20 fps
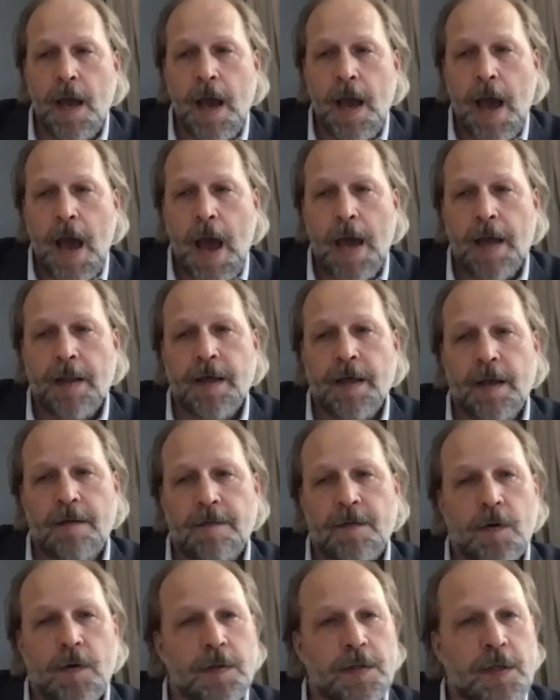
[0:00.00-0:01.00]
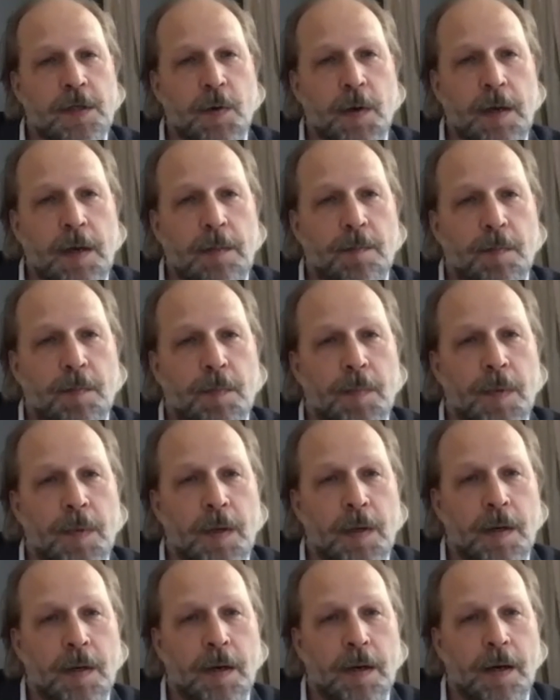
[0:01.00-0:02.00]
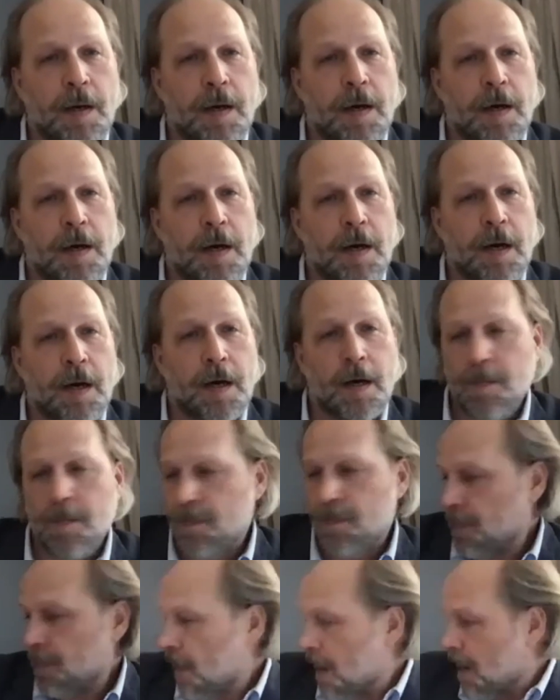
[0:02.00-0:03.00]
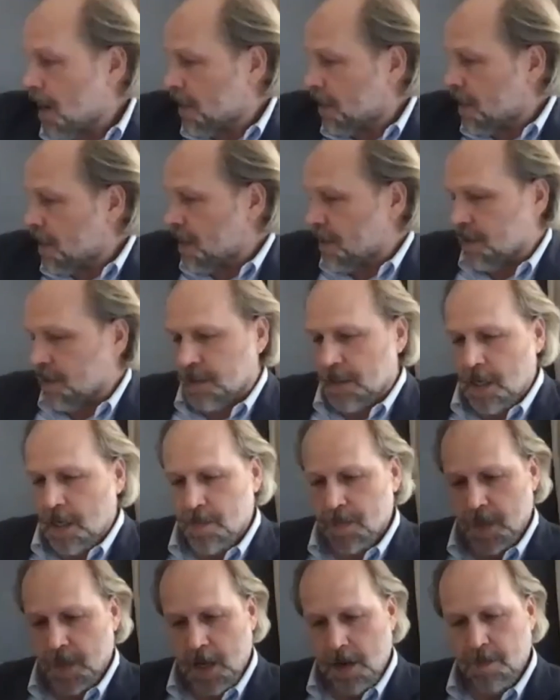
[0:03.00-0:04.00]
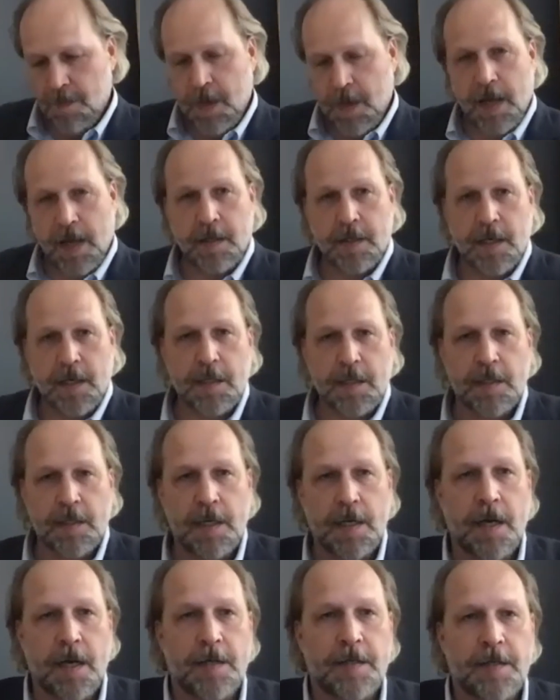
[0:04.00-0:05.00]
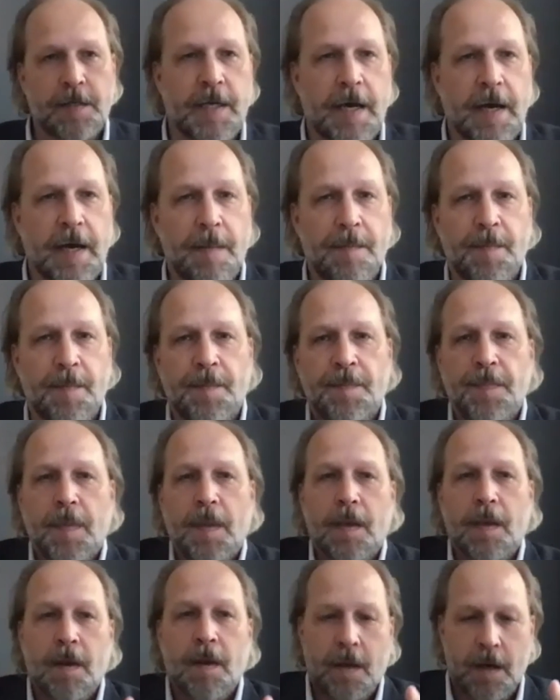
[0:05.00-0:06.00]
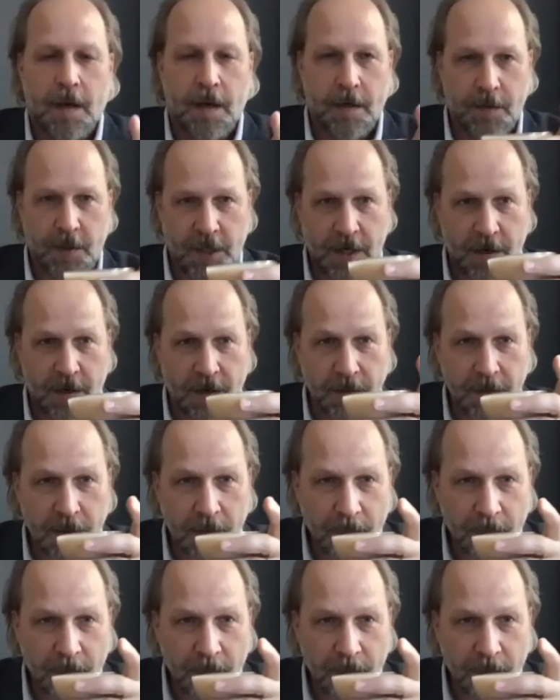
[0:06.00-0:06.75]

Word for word: And then, of course, cream. And then some nutmeg dusted on top. Cheers.